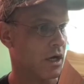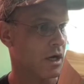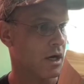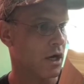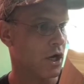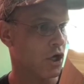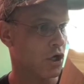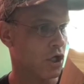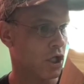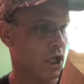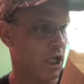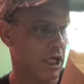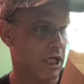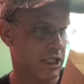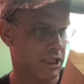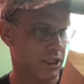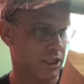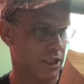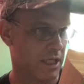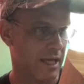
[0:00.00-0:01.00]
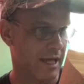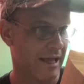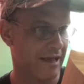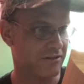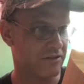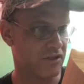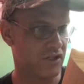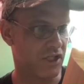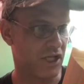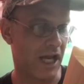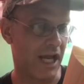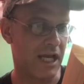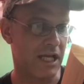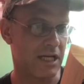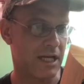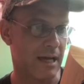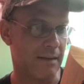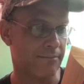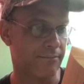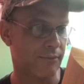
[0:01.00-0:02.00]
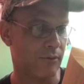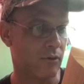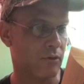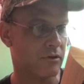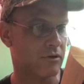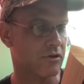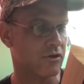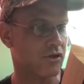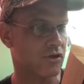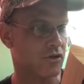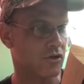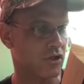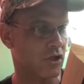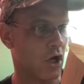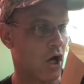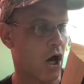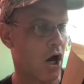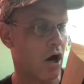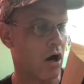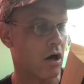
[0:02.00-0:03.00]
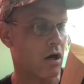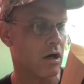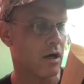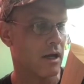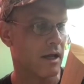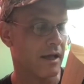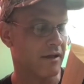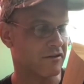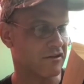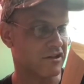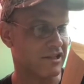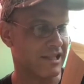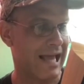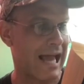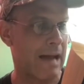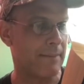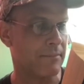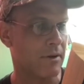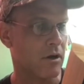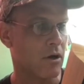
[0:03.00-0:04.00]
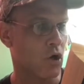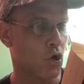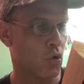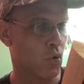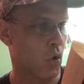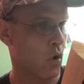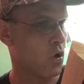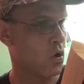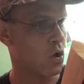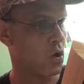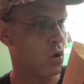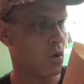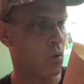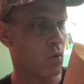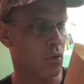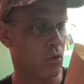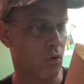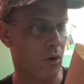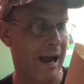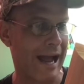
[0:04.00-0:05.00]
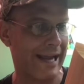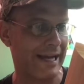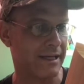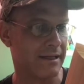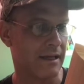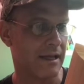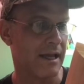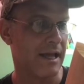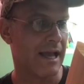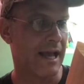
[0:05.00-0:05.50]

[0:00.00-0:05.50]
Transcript: her lunch, as Jaina pulled a snap roll right,